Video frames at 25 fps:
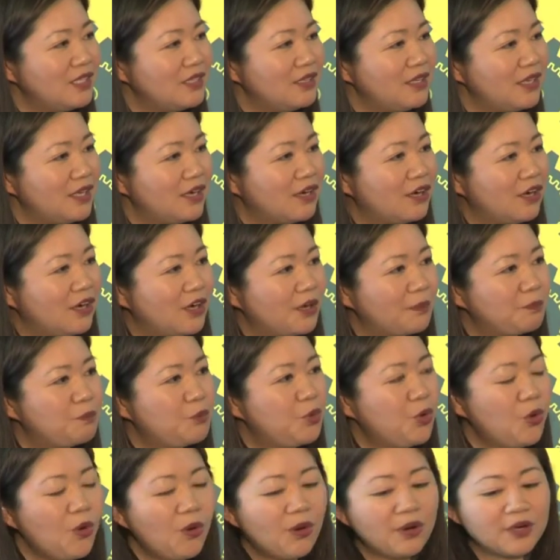There are
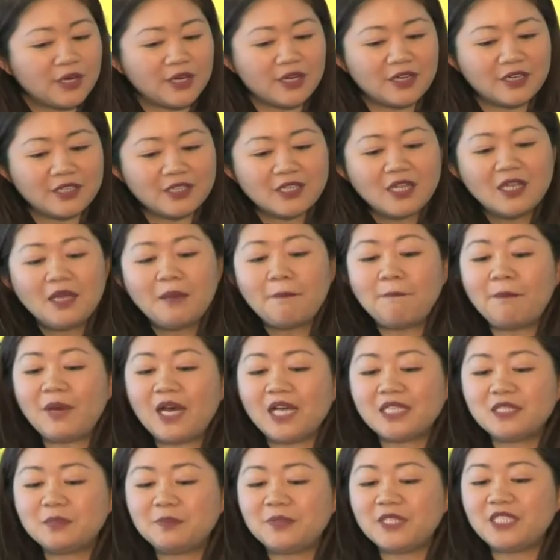poorer
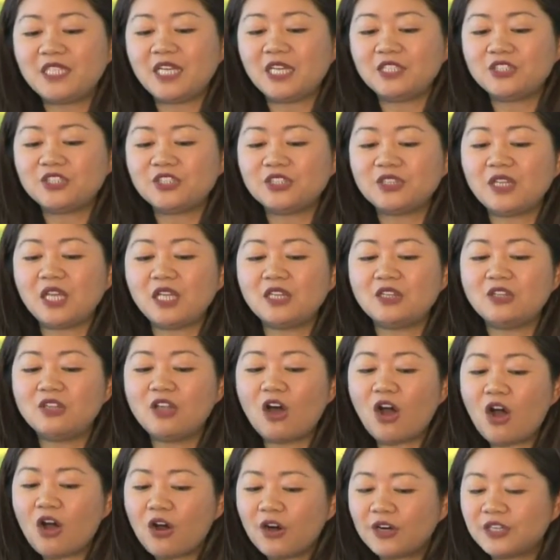but potentially
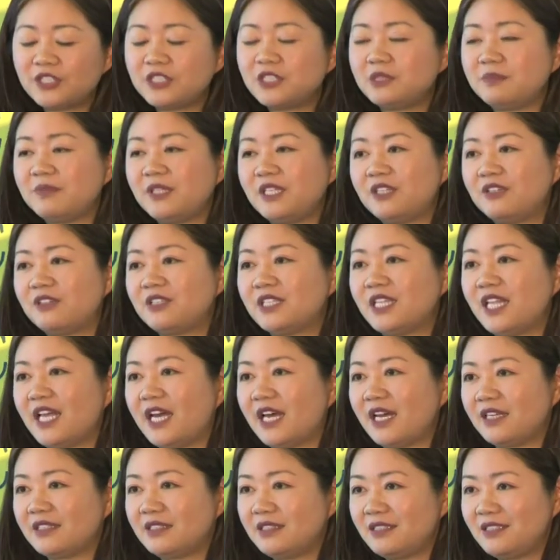large middle
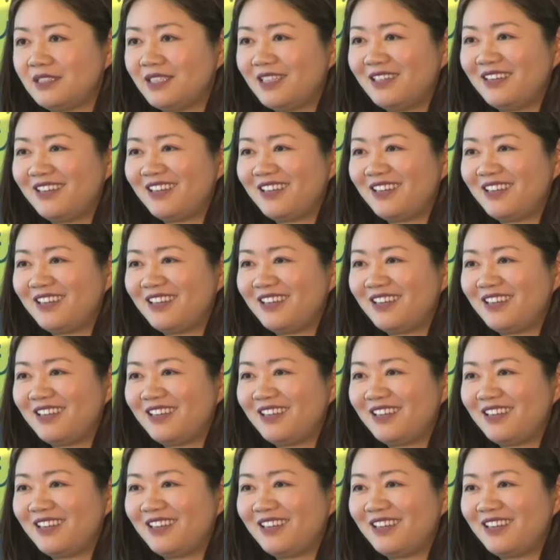class